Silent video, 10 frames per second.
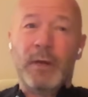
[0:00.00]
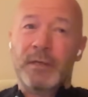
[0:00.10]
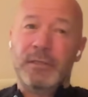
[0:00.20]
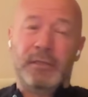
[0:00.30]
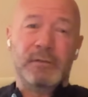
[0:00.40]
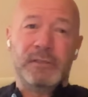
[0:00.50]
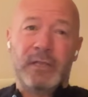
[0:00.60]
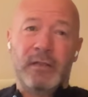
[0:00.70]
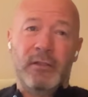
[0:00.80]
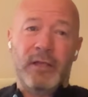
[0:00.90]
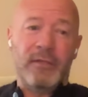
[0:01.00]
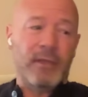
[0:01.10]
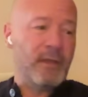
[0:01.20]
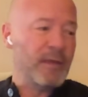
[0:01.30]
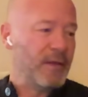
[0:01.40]
bad. You can tell
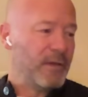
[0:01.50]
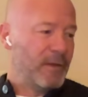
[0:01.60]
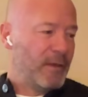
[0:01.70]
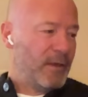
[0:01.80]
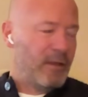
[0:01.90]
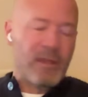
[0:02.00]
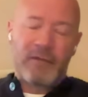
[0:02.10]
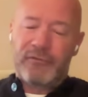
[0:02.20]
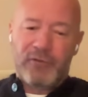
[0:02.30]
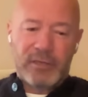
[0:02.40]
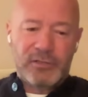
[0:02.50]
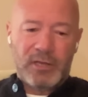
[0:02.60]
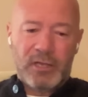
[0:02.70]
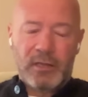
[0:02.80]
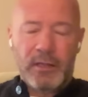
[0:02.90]
that they're
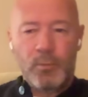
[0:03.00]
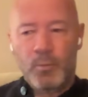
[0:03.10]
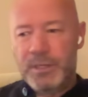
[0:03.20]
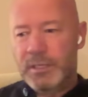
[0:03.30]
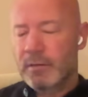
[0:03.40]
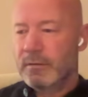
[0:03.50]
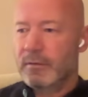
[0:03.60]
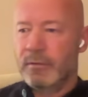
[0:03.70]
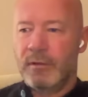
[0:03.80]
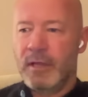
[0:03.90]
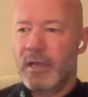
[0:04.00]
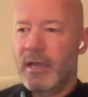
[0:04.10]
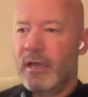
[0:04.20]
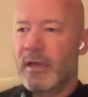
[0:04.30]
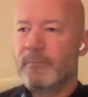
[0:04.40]
fragile, they're weak,
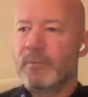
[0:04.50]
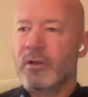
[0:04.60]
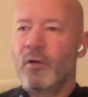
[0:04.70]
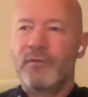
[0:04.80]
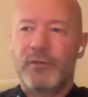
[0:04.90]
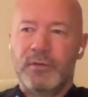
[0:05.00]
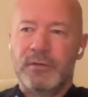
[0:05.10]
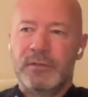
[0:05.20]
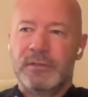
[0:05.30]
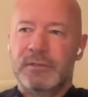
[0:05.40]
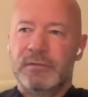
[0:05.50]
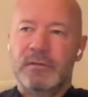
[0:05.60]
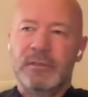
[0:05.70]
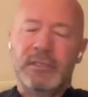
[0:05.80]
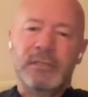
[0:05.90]
their confidence is
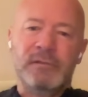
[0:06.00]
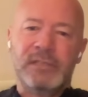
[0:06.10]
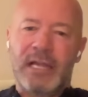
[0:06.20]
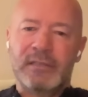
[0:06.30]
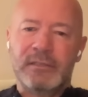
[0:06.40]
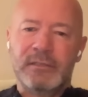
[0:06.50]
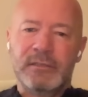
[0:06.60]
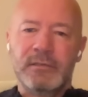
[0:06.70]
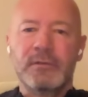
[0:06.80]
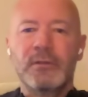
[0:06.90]
in tatters.